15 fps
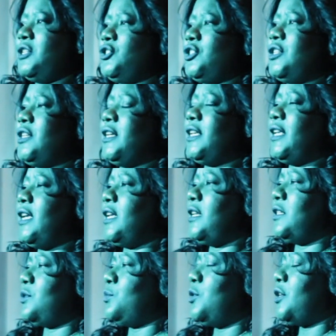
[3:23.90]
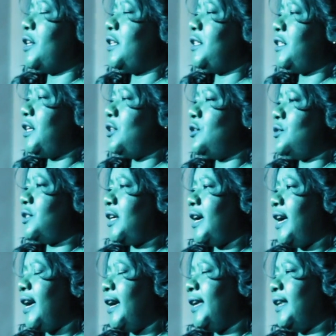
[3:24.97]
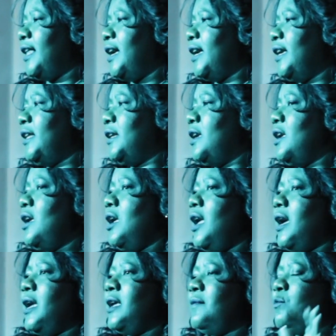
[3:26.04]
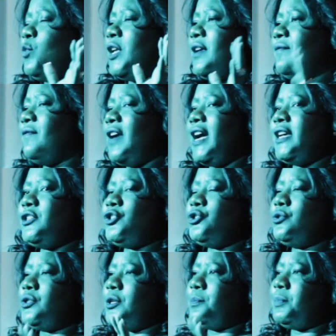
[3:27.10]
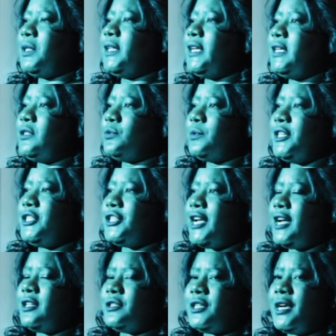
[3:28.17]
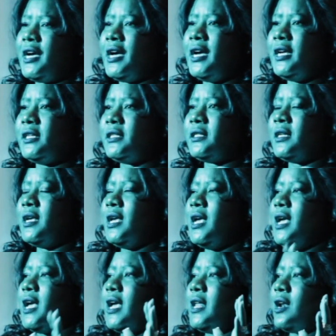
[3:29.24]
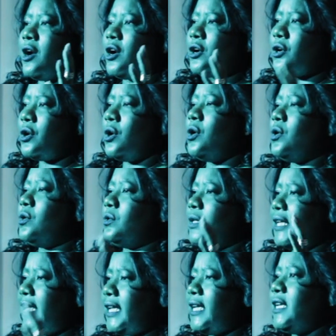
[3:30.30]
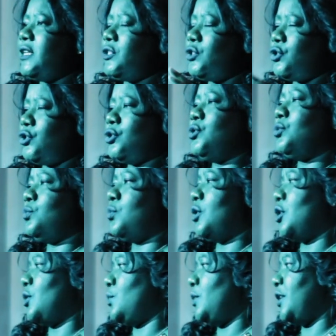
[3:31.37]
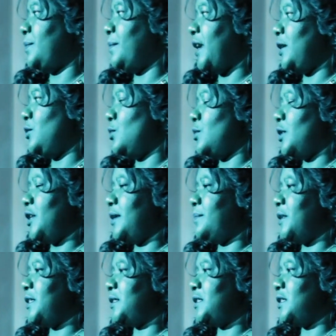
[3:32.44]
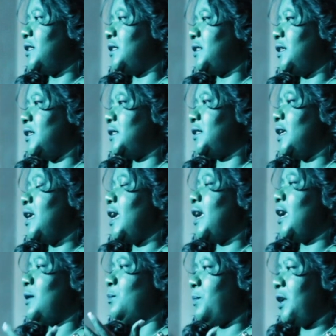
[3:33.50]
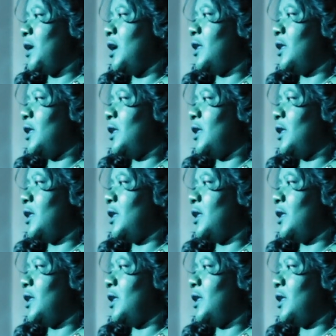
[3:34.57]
mentioned again, is we'll continue to highlight and we invite you to please reach out to us and our goal is to work with minority businesses and be